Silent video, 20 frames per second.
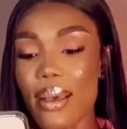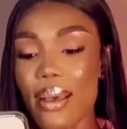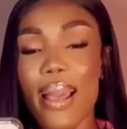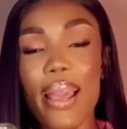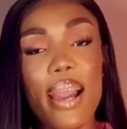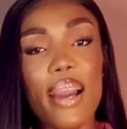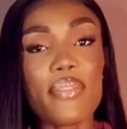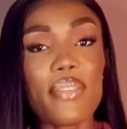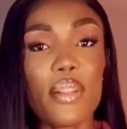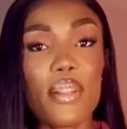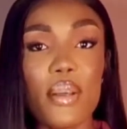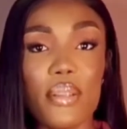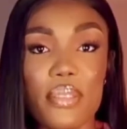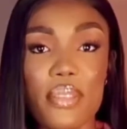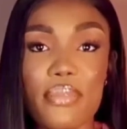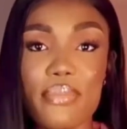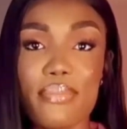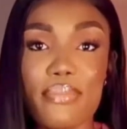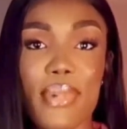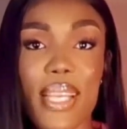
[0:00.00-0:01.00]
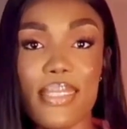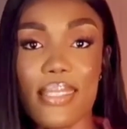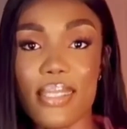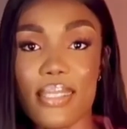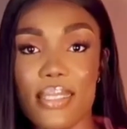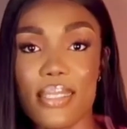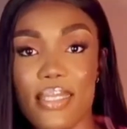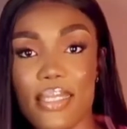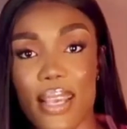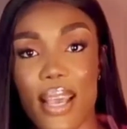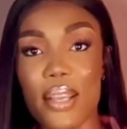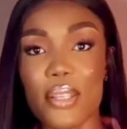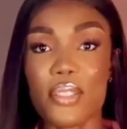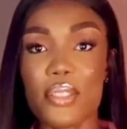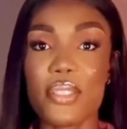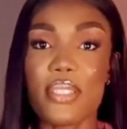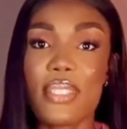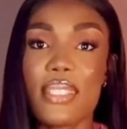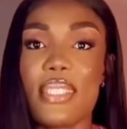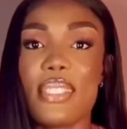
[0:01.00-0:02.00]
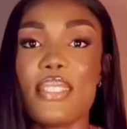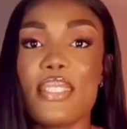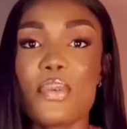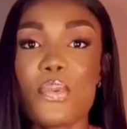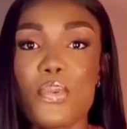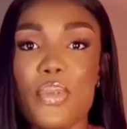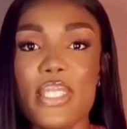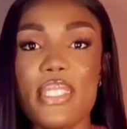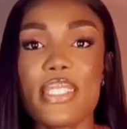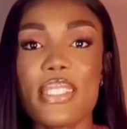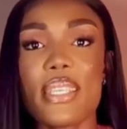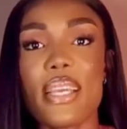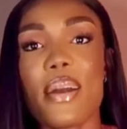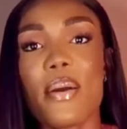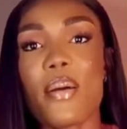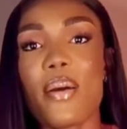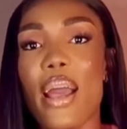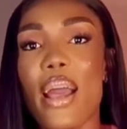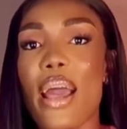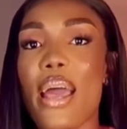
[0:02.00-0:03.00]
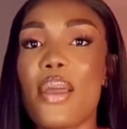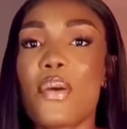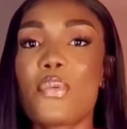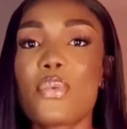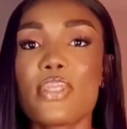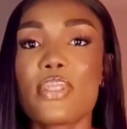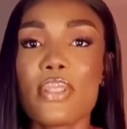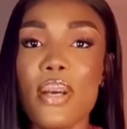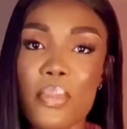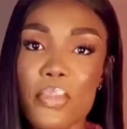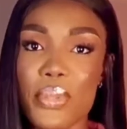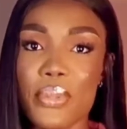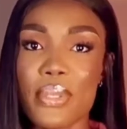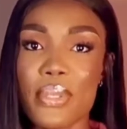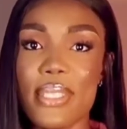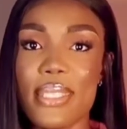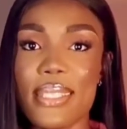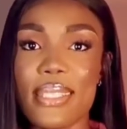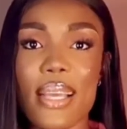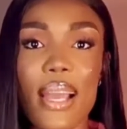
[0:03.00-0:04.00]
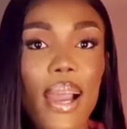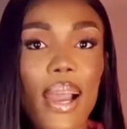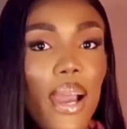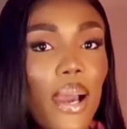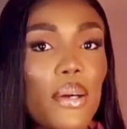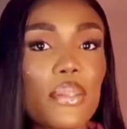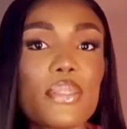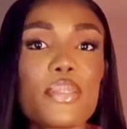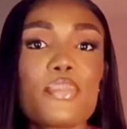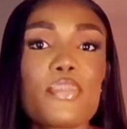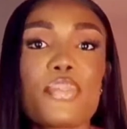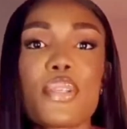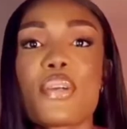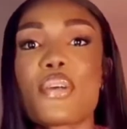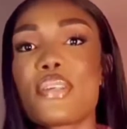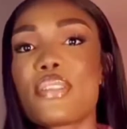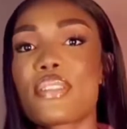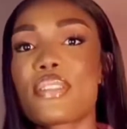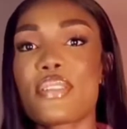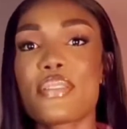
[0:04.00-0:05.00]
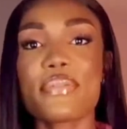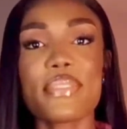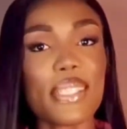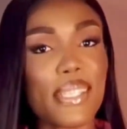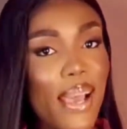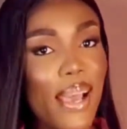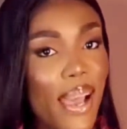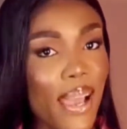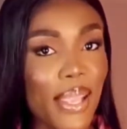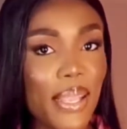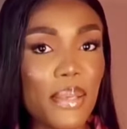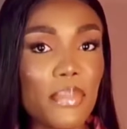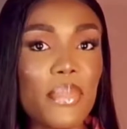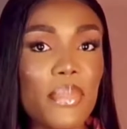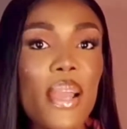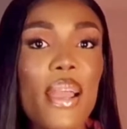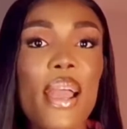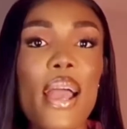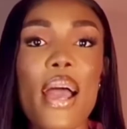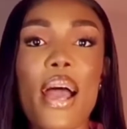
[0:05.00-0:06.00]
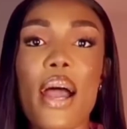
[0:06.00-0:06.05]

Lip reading: I have a lot of messages actually, which I would not be reading out because of time.